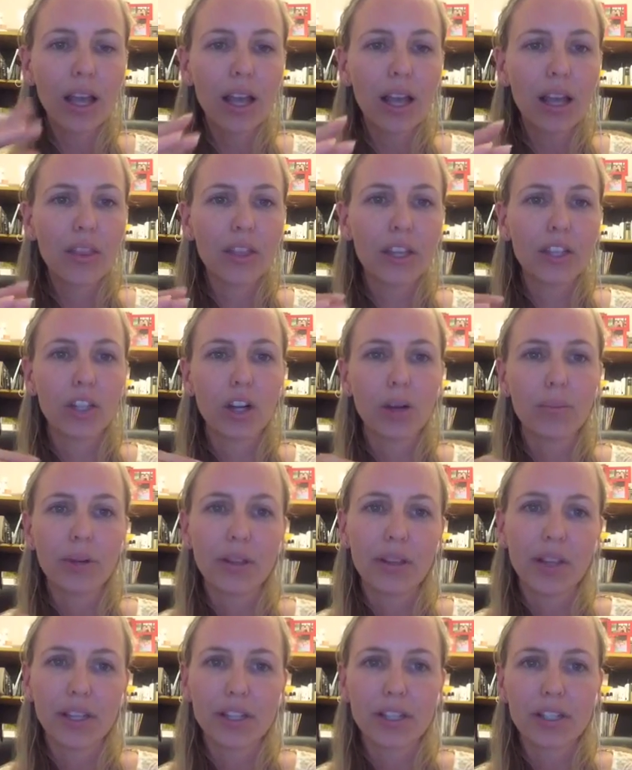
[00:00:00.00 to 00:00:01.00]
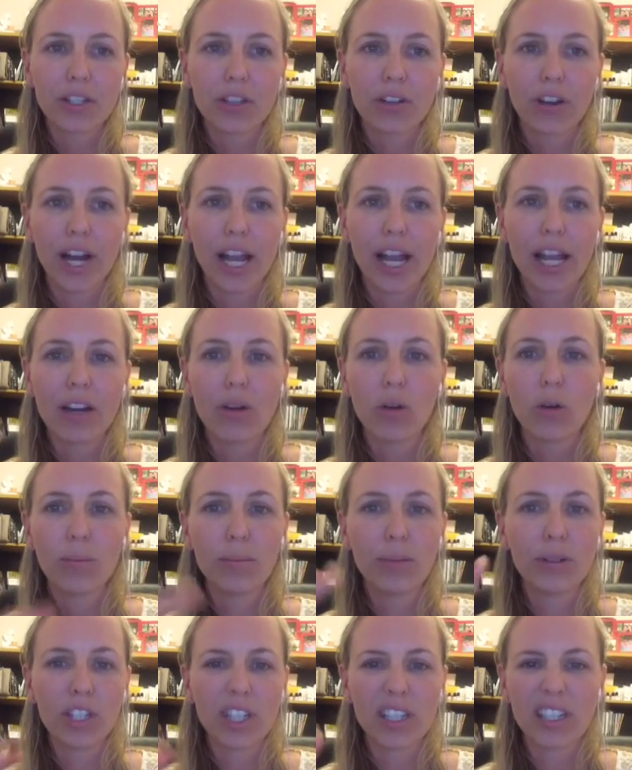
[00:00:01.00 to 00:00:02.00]
the top of the screen,
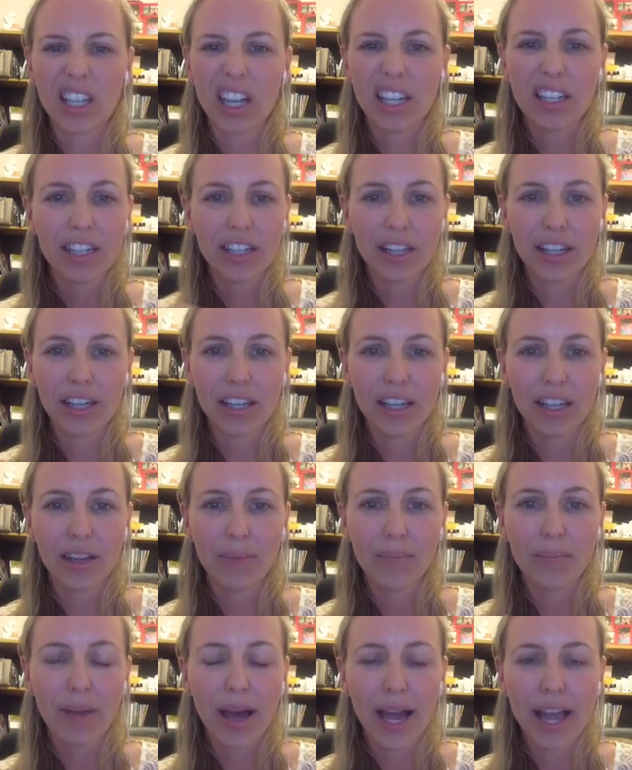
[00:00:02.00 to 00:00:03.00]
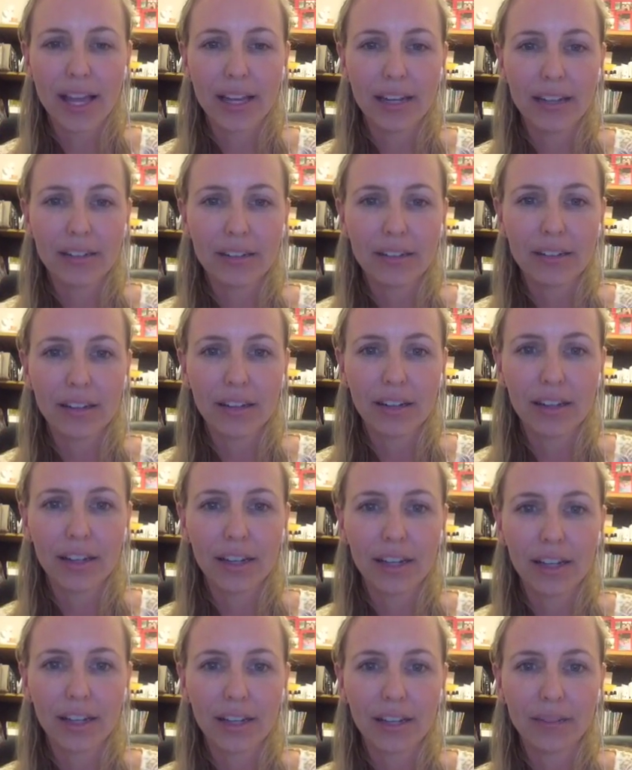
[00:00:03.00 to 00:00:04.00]
or just under the main
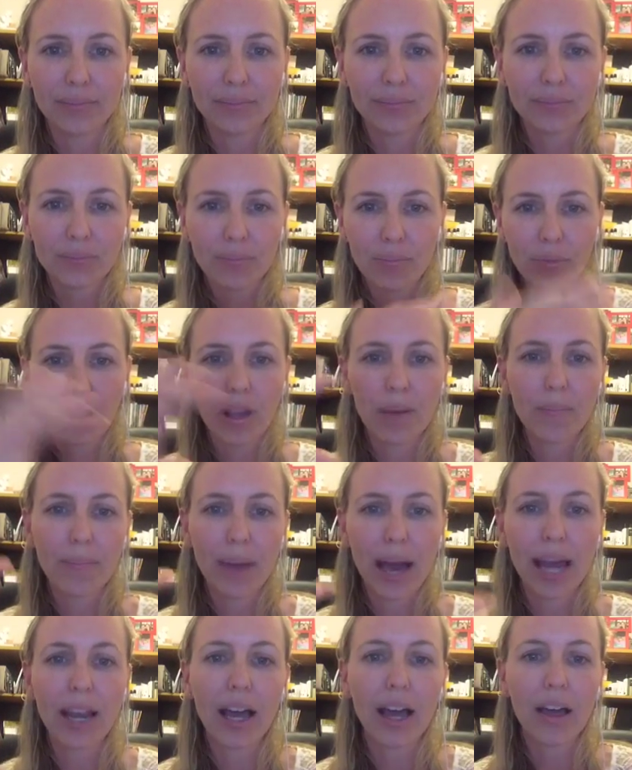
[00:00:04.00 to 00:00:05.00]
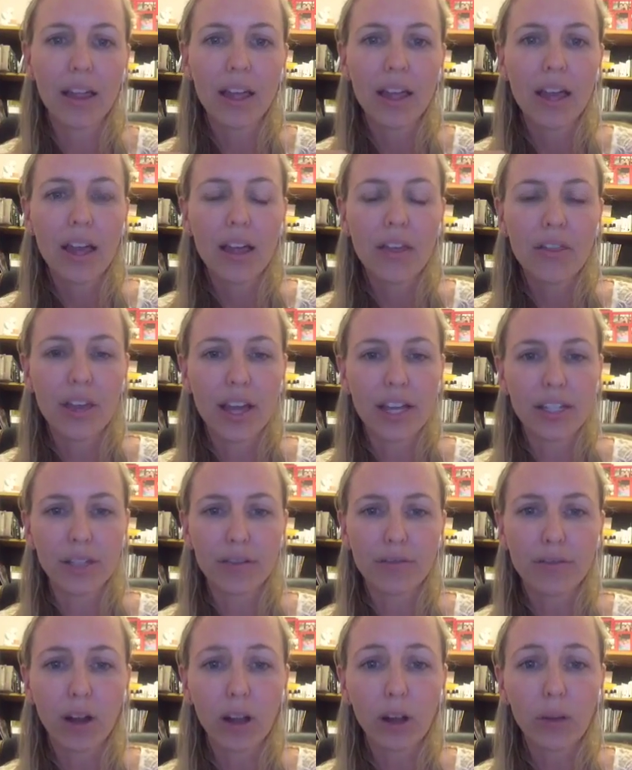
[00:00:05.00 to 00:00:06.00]
banner, there's a
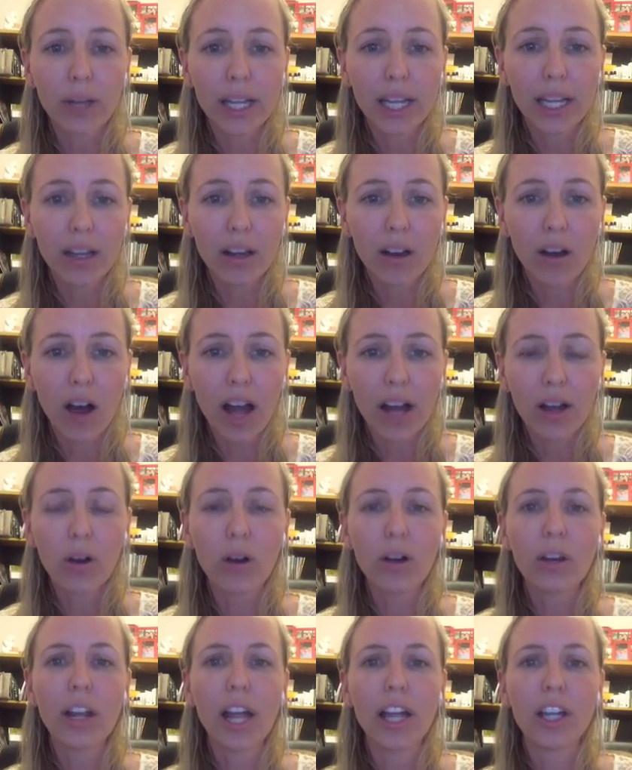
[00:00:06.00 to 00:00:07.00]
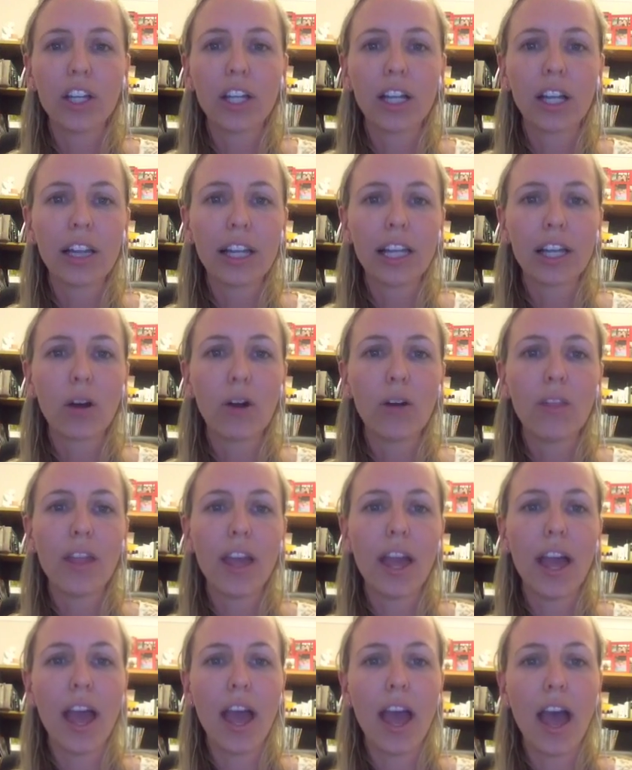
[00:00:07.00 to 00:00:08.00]
following icon, and you can click on
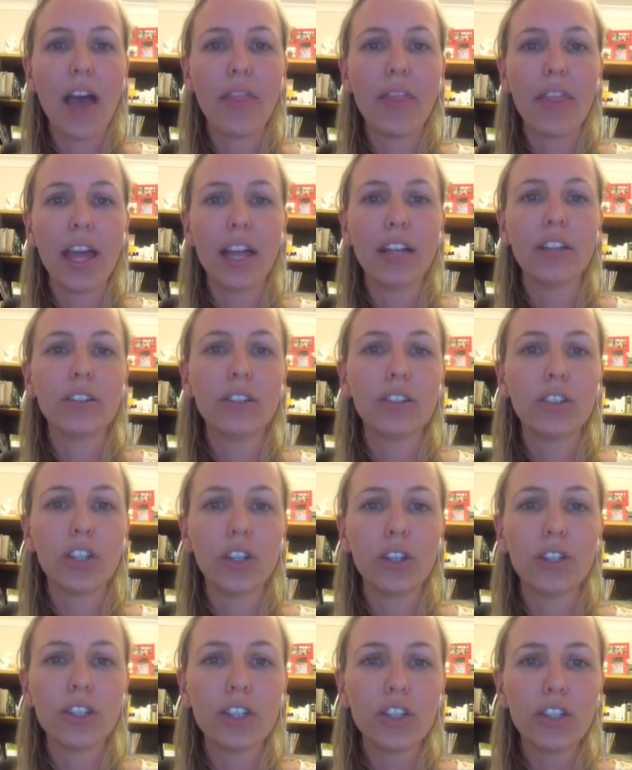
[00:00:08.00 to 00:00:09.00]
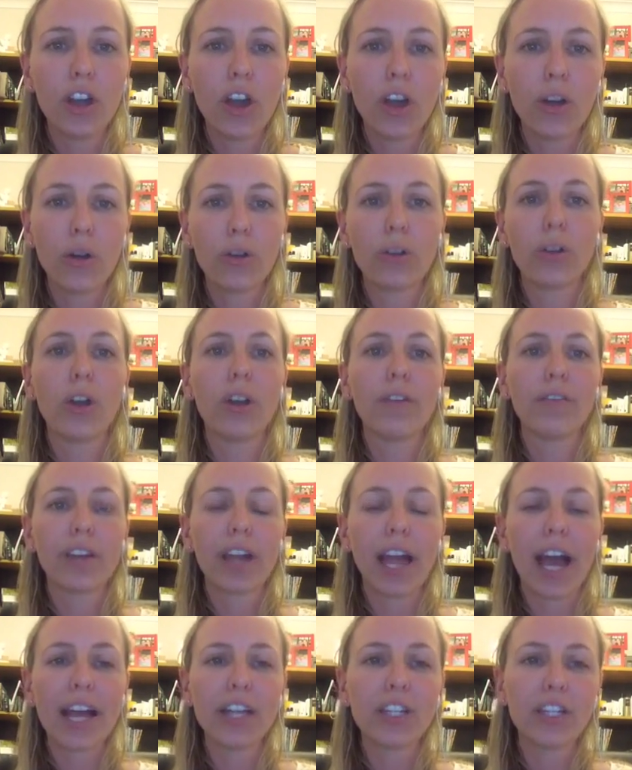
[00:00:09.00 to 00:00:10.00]
there and then choose to turn on
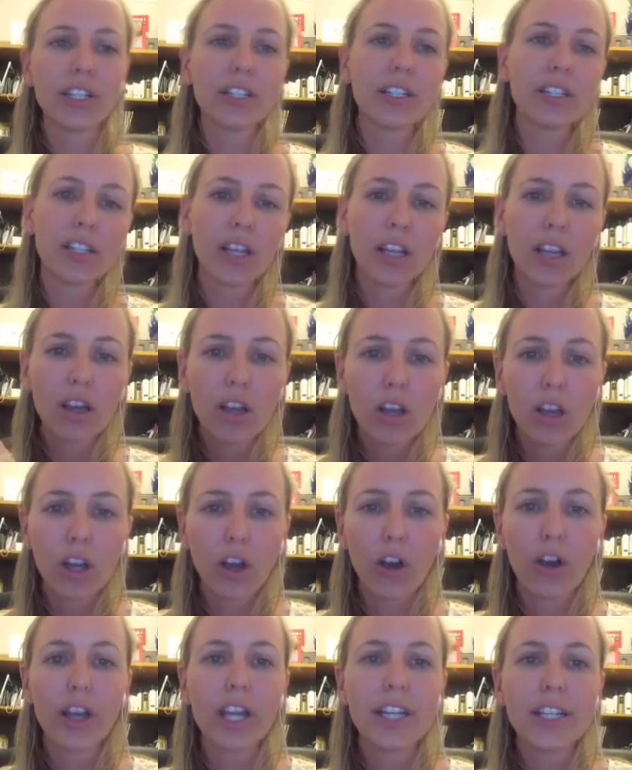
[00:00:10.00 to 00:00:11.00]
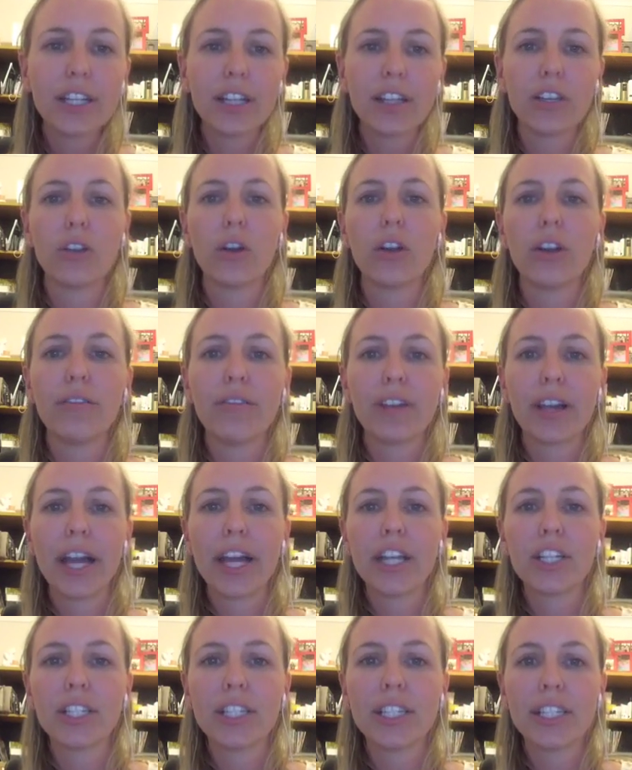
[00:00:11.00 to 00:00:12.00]
notifications. Go into the
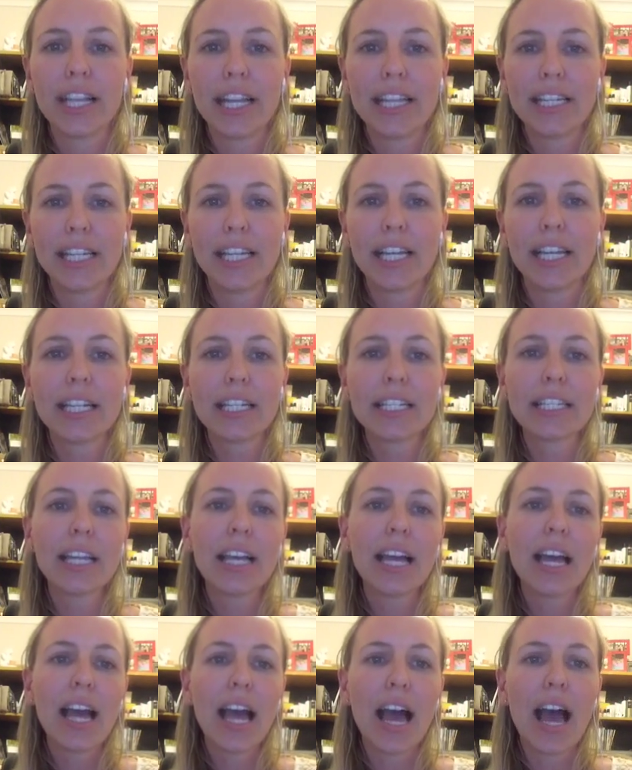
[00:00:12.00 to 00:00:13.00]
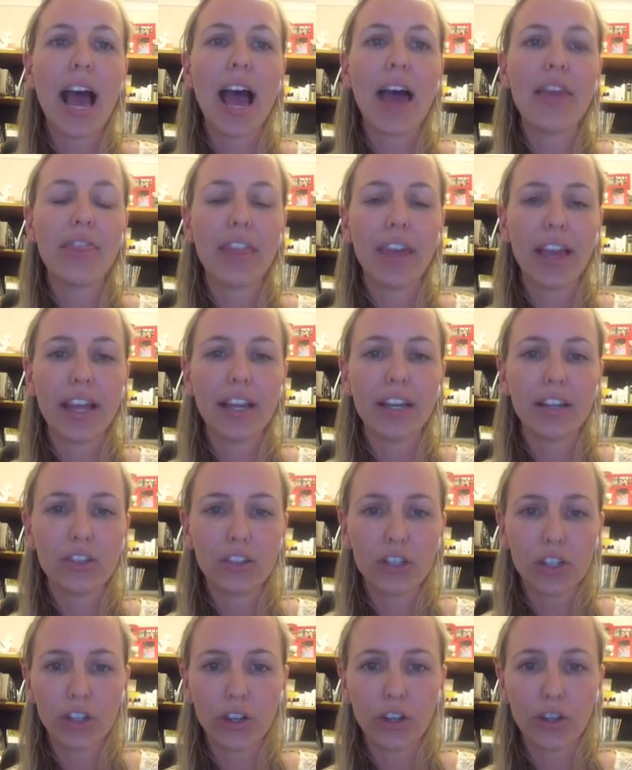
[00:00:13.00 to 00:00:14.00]
notification settings and then
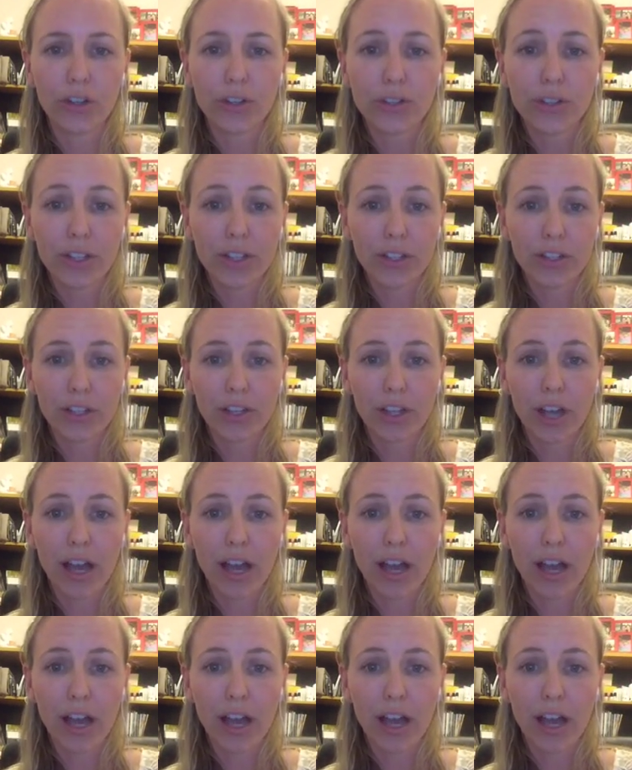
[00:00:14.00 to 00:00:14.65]
choose to